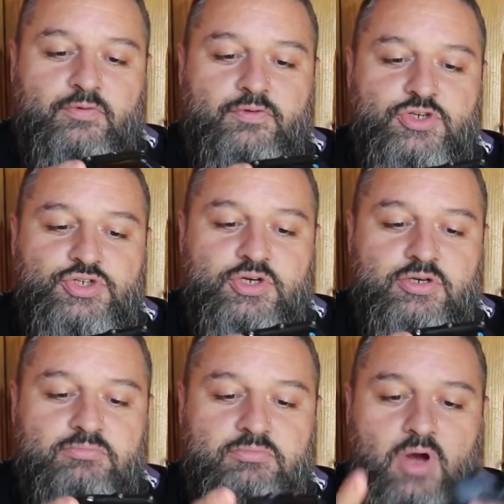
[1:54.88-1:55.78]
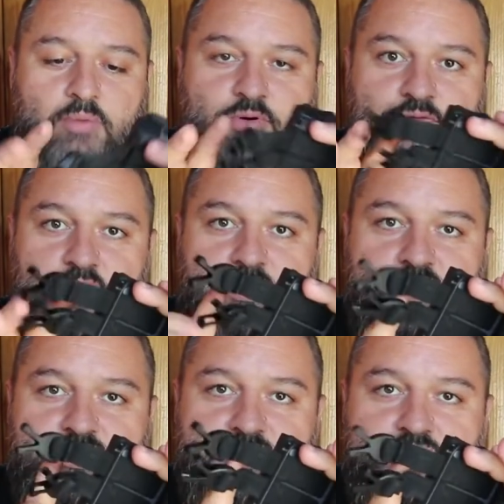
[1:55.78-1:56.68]
fixture. I prefer
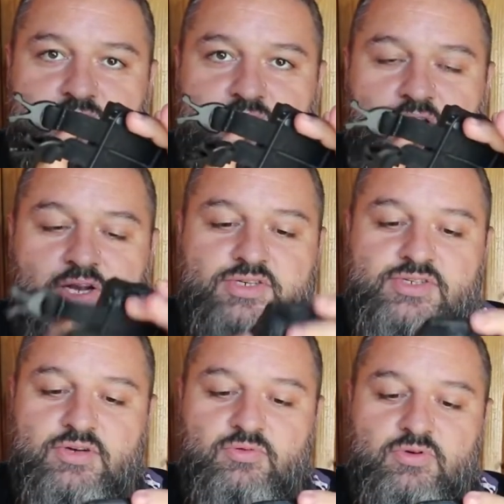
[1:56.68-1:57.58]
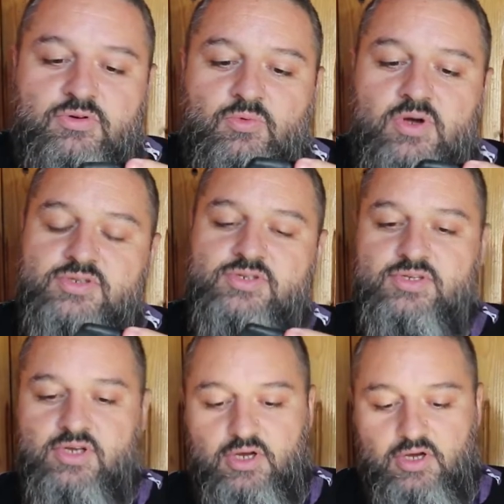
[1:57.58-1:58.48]
this elastic
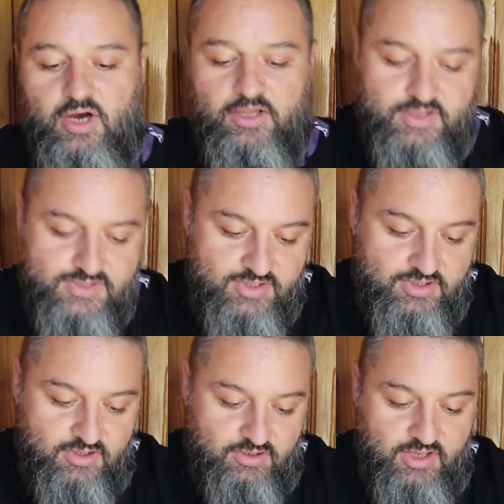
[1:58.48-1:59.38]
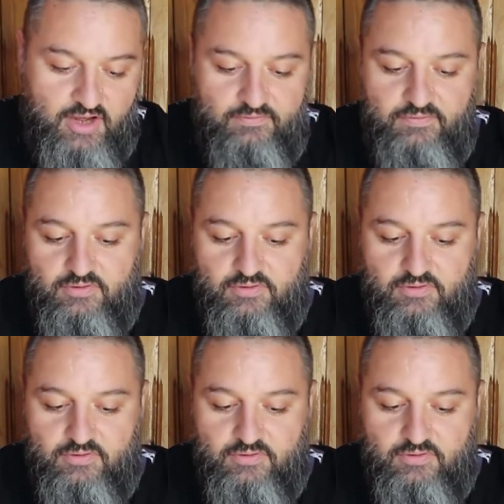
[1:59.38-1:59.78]
ones. I tested in a dive.